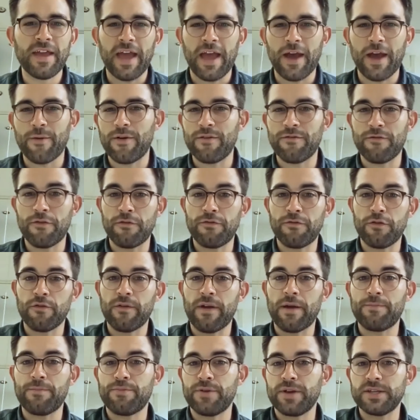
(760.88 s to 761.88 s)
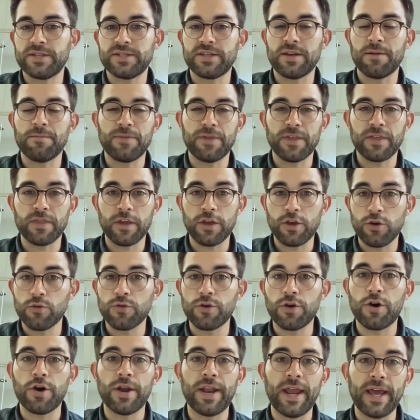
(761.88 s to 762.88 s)
However, if you're repping something that you're
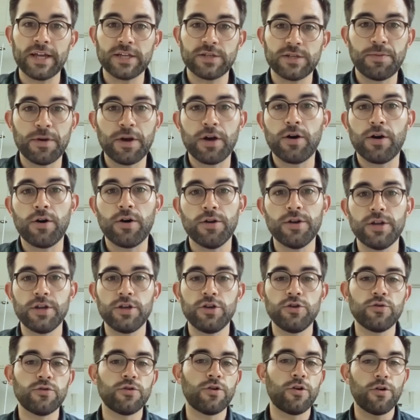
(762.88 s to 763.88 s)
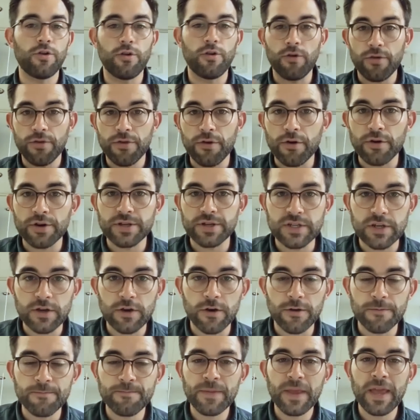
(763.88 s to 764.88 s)
not an expert on and you're not an authority
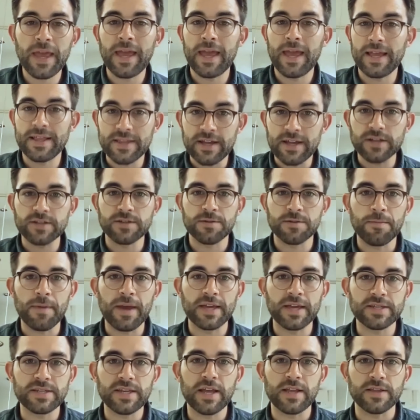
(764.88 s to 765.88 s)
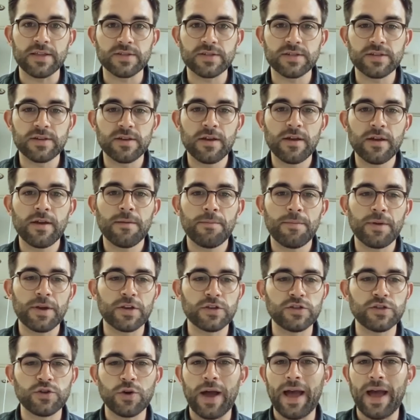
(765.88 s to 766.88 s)
on, it doesn't make sense,
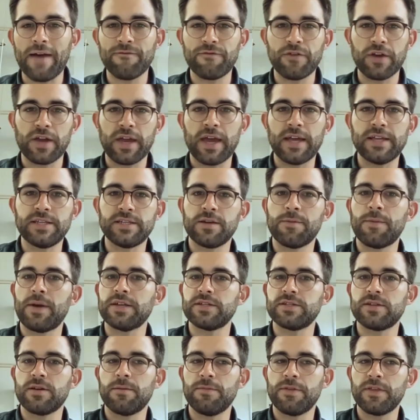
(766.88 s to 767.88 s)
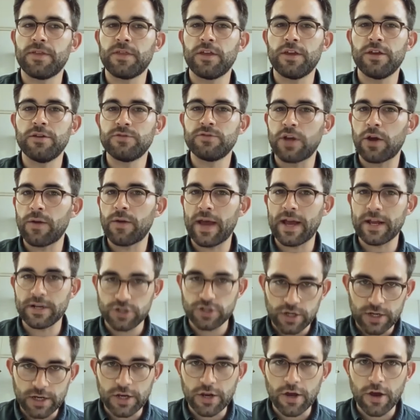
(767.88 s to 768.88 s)
because you're advocating about something that you don't
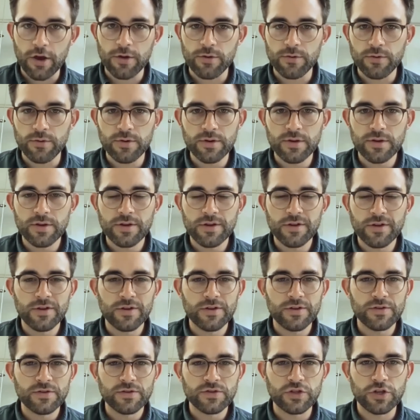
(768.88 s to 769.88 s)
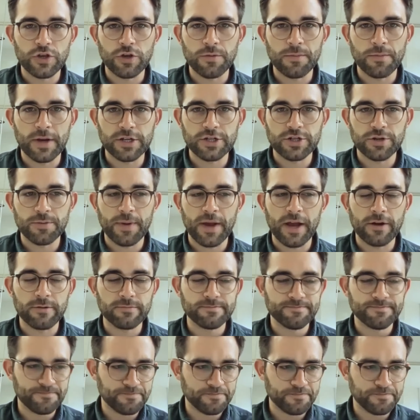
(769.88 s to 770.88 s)
actually know too much about.